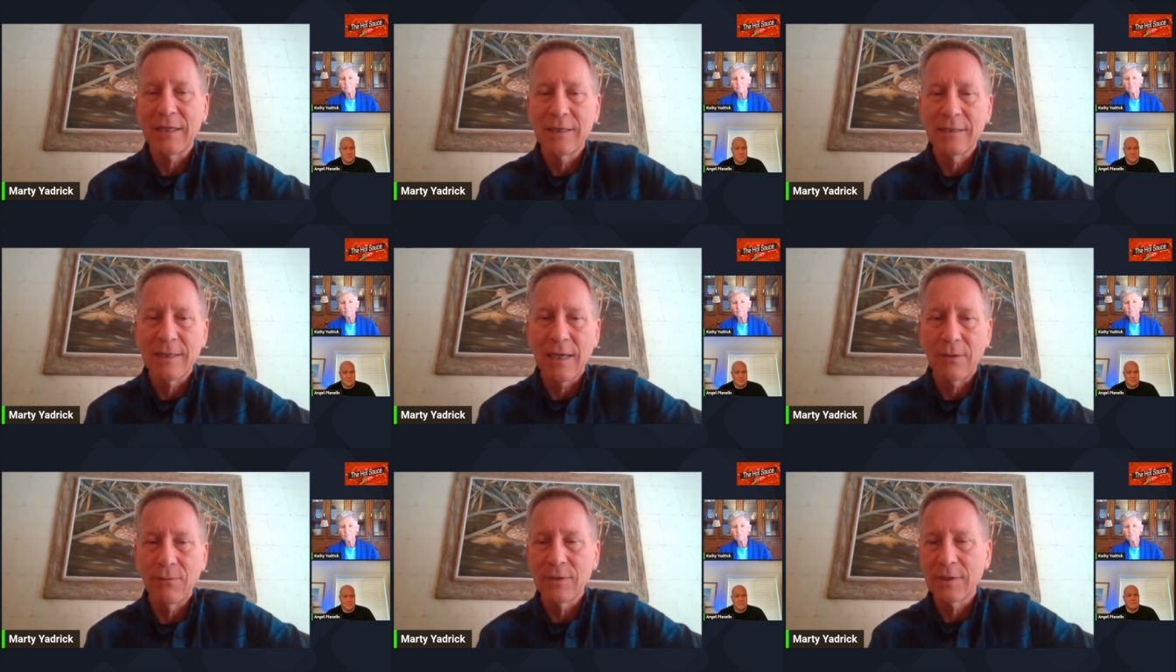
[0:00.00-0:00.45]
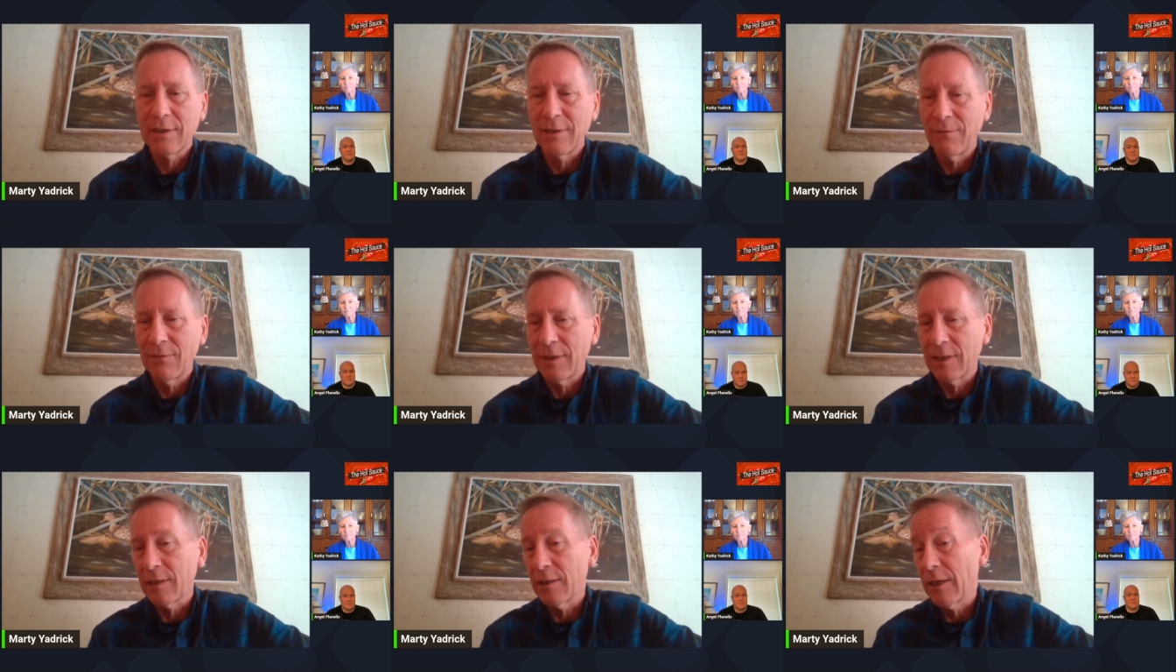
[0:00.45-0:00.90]
because I was
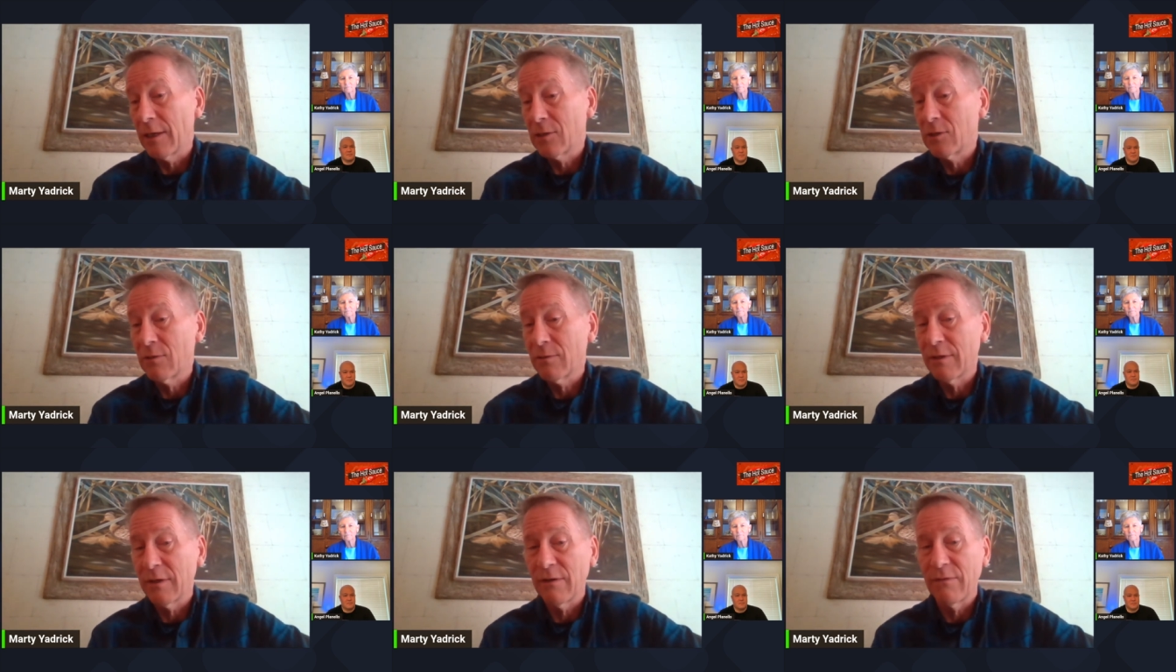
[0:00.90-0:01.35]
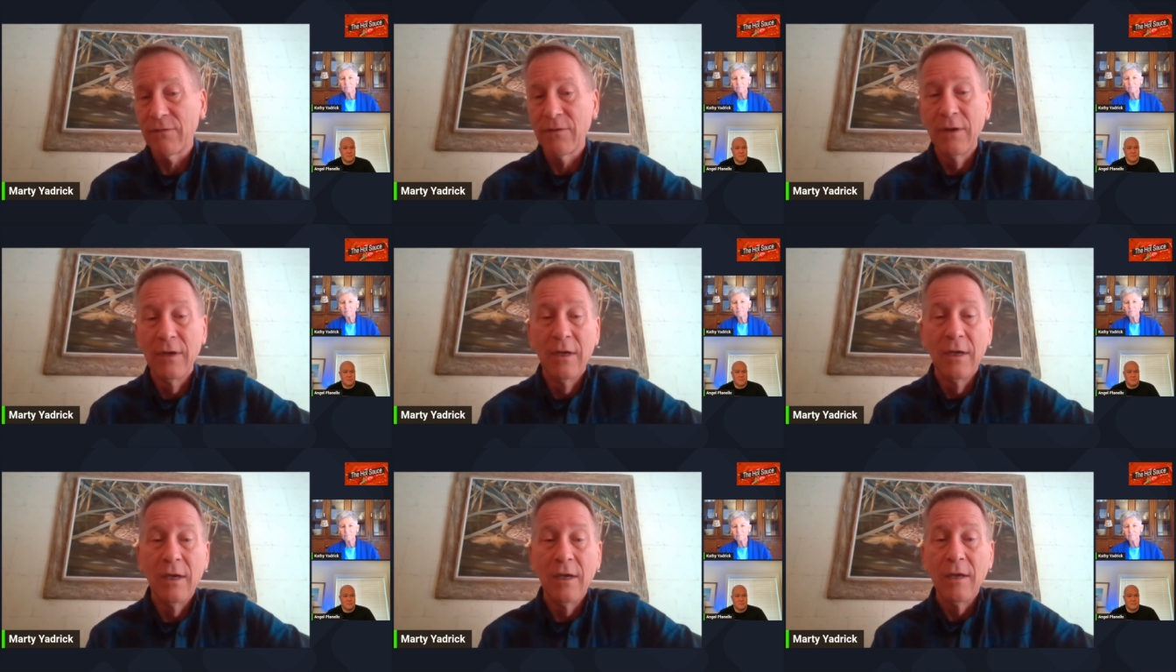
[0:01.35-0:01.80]
given the luxury of
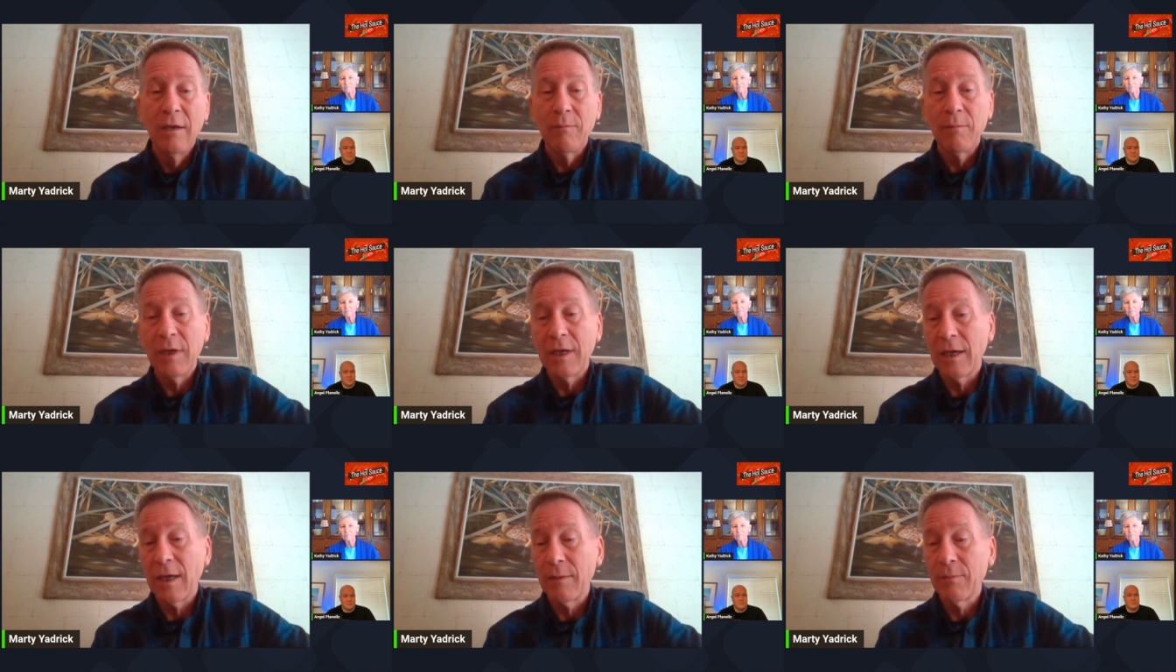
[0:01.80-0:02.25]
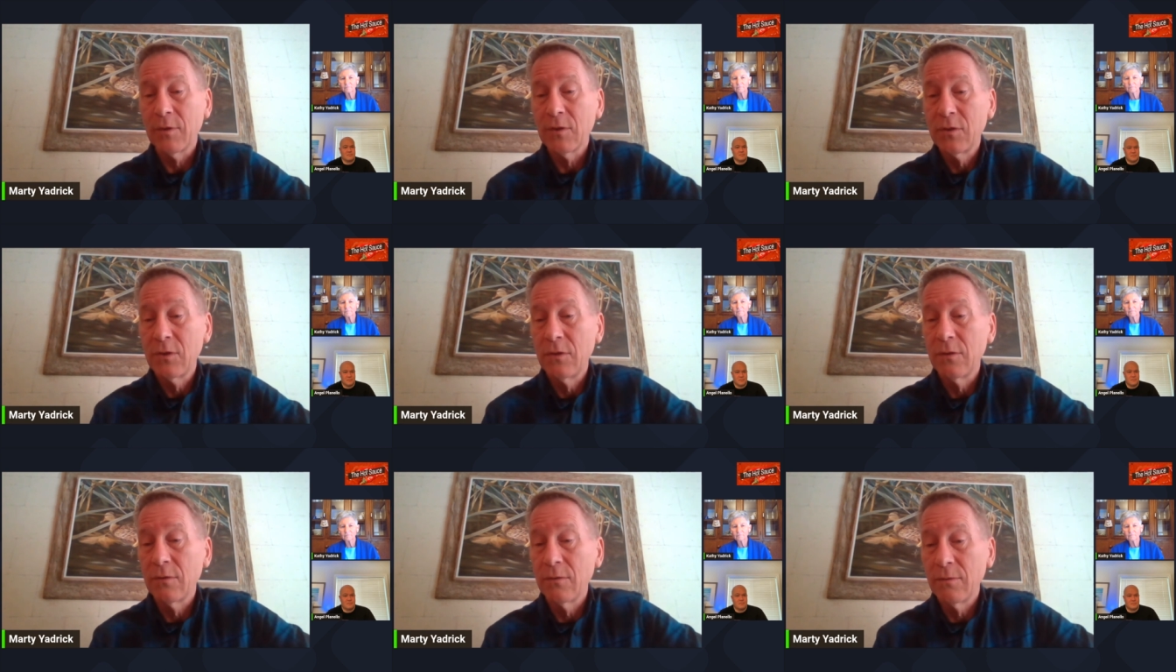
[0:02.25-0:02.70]
being able
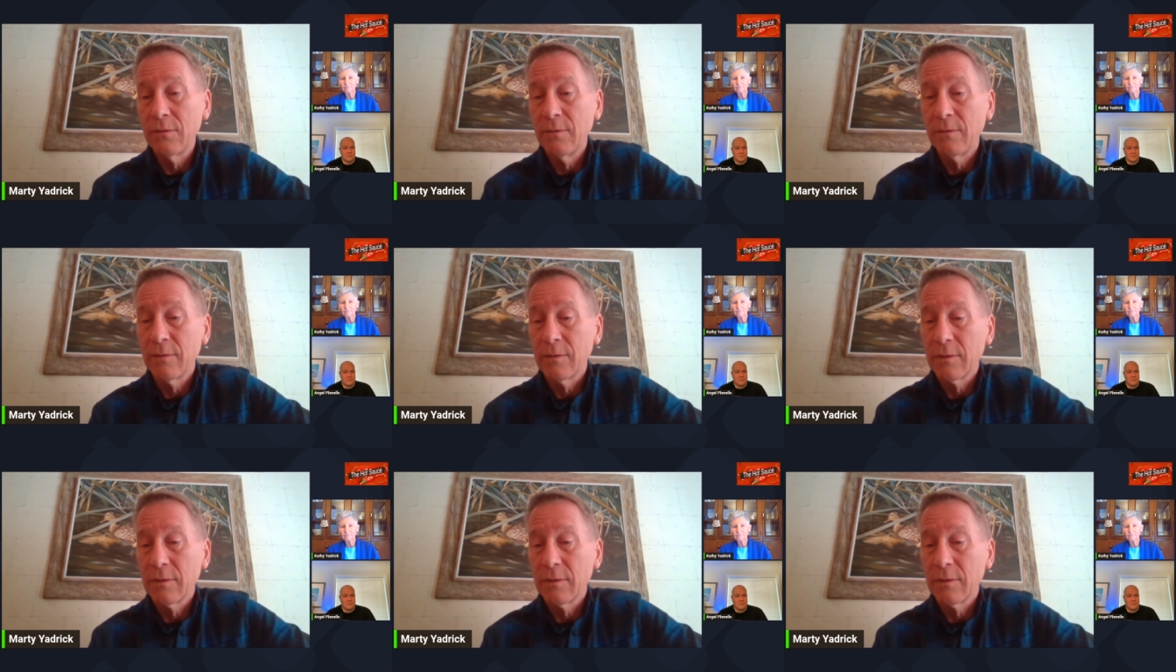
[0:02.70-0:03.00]
to